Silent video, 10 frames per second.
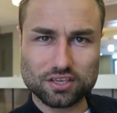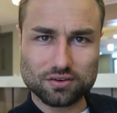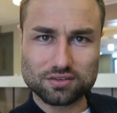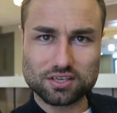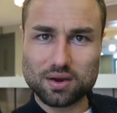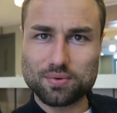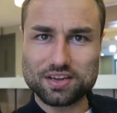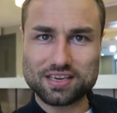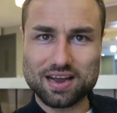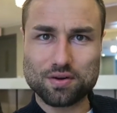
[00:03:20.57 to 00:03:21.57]
You know,
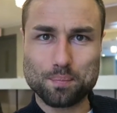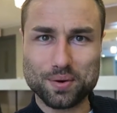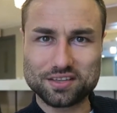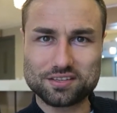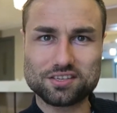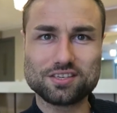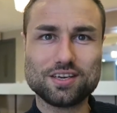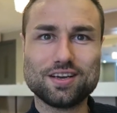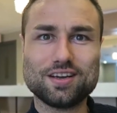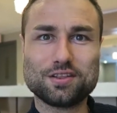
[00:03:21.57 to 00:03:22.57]
celebrities have their butts,
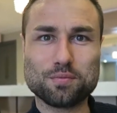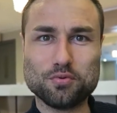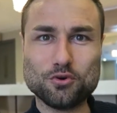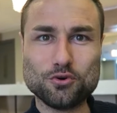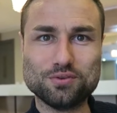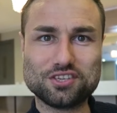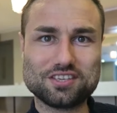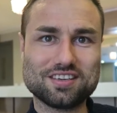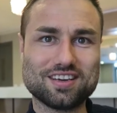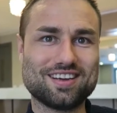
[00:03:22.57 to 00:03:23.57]
their
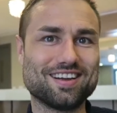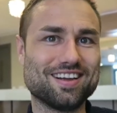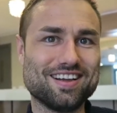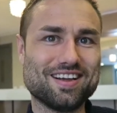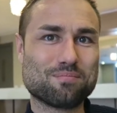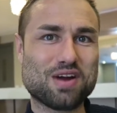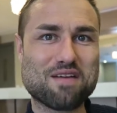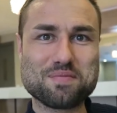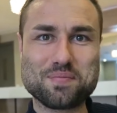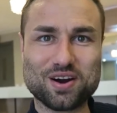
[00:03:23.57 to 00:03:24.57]
boobs,
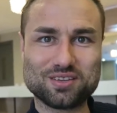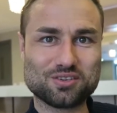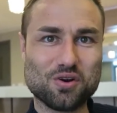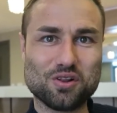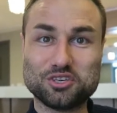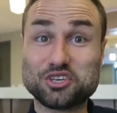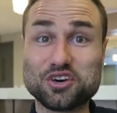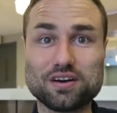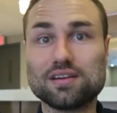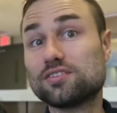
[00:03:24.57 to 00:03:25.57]
private parts, all
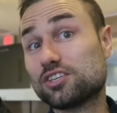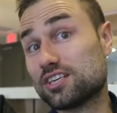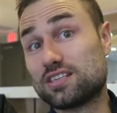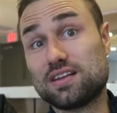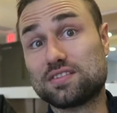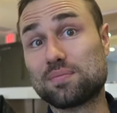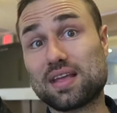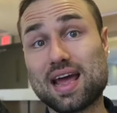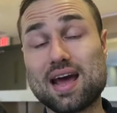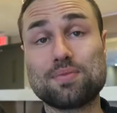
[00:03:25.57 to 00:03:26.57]
insured, just if
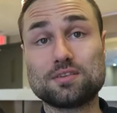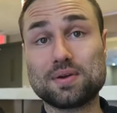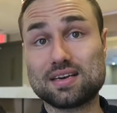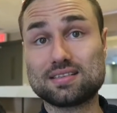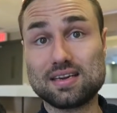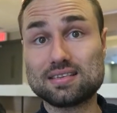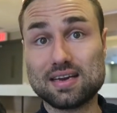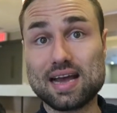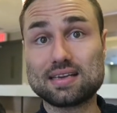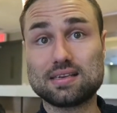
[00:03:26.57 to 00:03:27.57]
something happens, because it is
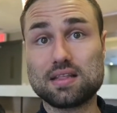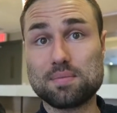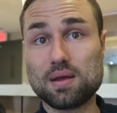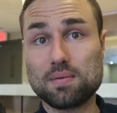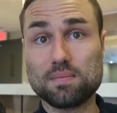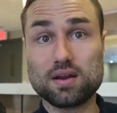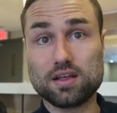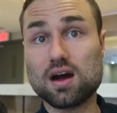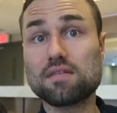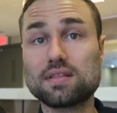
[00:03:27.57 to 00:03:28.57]
an asset. They make
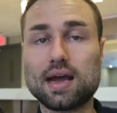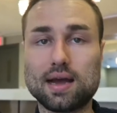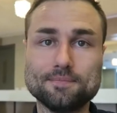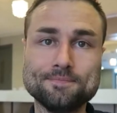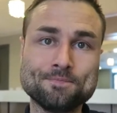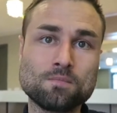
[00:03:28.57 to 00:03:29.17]
money off of that.